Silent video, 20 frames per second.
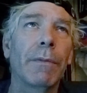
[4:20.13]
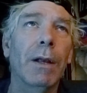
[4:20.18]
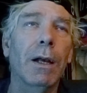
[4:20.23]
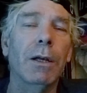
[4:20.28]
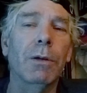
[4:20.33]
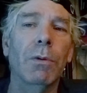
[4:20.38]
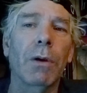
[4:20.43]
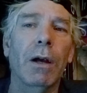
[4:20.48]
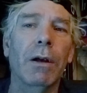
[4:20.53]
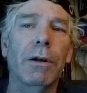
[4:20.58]

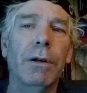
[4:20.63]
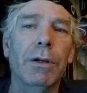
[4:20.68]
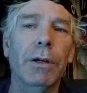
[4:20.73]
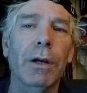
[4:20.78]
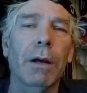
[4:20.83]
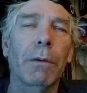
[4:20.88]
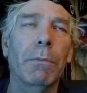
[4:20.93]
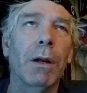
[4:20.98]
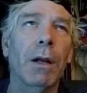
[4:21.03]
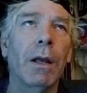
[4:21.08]
That's why I'm
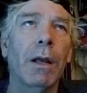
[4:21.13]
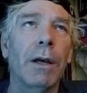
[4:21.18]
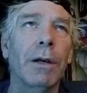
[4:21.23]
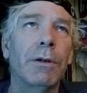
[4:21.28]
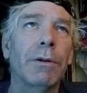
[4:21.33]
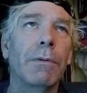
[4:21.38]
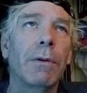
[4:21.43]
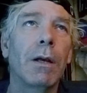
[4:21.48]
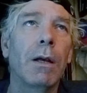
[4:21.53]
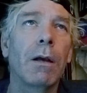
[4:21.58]
shaking my
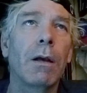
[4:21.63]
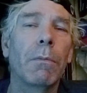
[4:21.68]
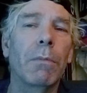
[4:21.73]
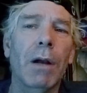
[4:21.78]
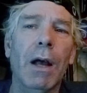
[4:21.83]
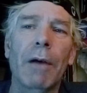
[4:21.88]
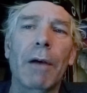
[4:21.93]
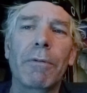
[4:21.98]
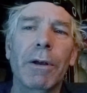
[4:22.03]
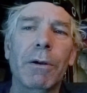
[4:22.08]
legs.
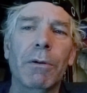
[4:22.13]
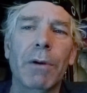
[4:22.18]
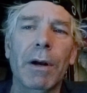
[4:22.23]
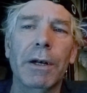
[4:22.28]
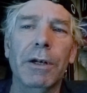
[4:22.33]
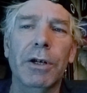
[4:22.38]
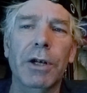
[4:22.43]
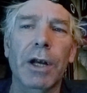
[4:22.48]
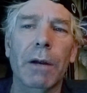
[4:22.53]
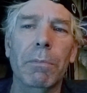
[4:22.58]
But I have legal right
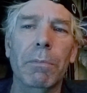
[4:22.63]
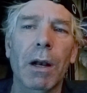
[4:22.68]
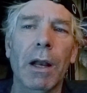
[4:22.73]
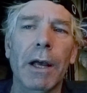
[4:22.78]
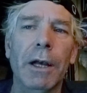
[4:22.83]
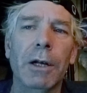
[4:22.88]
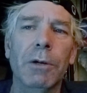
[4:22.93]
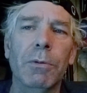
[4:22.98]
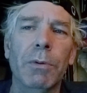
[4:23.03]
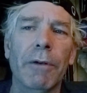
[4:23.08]
to shake my
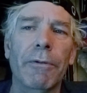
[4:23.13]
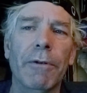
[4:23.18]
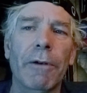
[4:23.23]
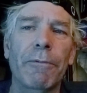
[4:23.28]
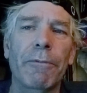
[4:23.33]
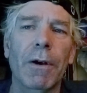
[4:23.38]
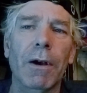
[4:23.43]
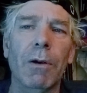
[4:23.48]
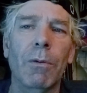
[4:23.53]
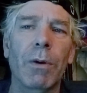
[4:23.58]
legs whenever I
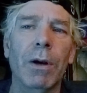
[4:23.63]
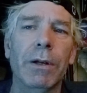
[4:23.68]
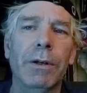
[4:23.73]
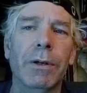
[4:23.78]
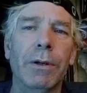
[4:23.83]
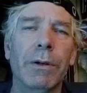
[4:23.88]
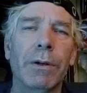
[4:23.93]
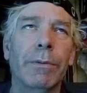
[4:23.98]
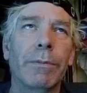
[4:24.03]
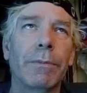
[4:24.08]
fucking want
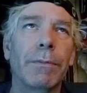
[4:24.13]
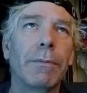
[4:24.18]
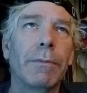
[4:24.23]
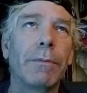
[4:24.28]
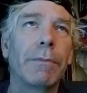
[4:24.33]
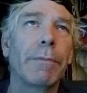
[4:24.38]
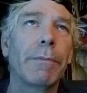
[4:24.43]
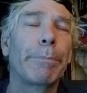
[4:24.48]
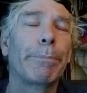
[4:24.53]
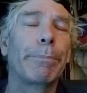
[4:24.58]
to.
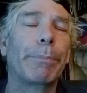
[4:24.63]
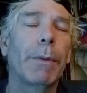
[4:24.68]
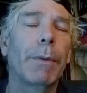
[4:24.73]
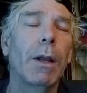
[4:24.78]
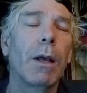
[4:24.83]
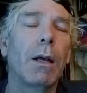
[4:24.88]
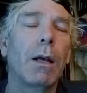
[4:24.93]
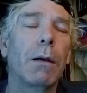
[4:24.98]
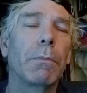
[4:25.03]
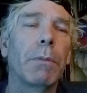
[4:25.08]

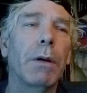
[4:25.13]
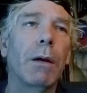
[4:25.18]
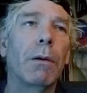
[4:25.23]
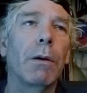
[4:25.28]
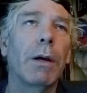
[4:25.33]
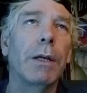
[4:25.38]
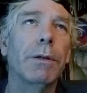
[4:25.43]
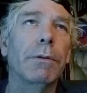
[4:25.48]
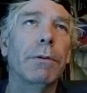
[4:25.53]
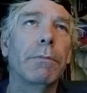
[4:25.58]
But
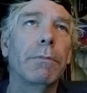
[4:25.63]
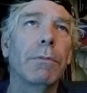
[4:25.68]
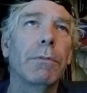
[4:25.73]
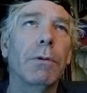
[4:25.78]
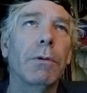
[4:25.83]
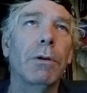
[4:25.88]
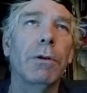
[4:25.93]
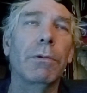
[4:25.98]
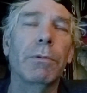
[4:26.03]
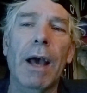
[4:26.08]
anyways,
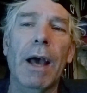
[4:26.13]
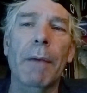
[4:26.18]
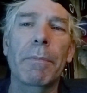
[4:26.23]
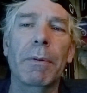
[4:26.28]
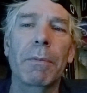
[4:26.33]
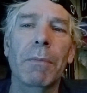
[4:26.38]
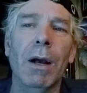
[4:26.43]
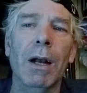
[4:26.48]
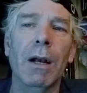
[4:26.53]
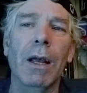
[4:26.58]
or
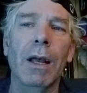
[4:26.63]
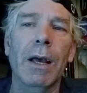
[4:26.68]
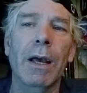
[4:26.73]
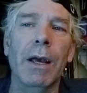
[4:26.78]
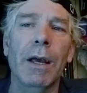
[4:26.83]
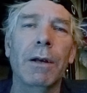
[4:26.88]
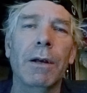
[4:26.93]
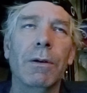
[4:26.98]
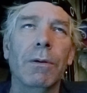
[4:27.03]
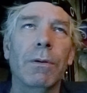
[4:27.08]
tapping my
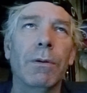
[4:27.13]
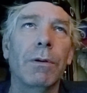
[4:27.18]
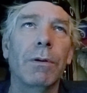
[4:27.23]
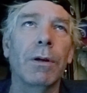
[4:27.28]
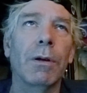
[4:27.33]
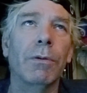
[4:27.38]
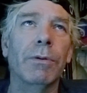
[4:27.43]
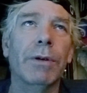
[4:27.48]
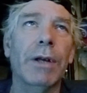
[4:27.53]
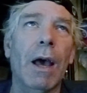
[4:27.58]
leg or, you
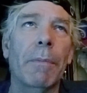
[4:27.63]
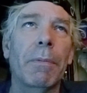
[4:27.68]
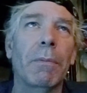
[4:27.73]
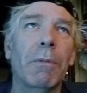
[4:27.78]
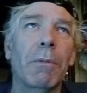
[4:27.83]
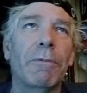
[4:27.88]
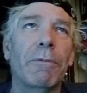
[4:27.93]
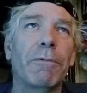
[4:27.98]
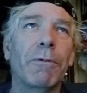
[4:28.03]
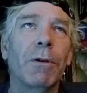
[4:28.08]
know, tapping
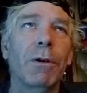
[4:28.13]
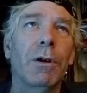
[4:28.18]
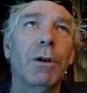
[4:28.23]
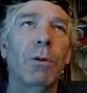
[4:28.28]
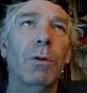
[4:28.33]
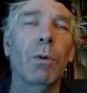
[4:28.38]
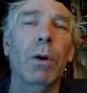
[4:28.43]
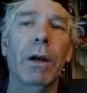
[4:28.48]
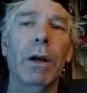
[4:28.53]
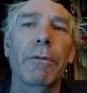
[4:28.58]
my foot
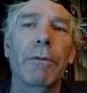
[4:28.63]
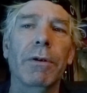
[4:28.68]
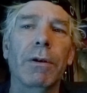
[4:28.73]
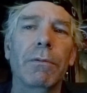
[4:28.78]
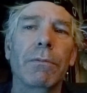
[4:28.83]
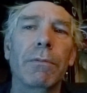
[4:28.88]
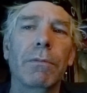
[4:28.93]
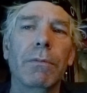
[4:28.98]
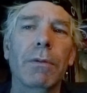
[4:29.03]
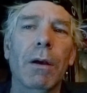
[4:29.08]
or whatever.
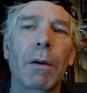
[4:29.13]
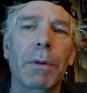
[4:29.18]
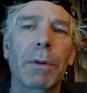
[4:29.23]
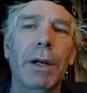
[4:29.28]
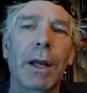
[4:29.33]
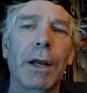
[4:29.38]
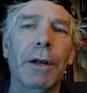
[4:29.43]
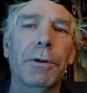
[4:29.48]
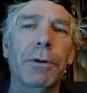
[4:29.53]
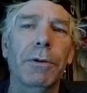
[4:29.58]
I'm a
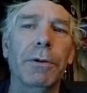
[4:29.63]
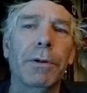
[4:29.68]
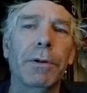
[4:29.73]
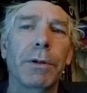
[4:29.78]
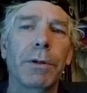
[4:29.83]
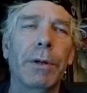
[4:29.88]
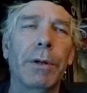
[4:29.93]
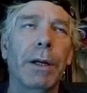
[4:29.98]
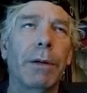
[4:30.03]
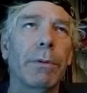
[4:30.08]
dancer
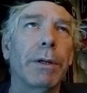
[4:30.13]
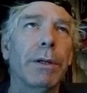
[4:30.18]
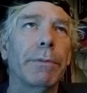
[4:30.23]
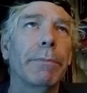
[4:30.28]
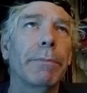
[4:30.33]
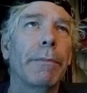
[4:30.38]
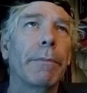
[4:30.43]
too, anyways.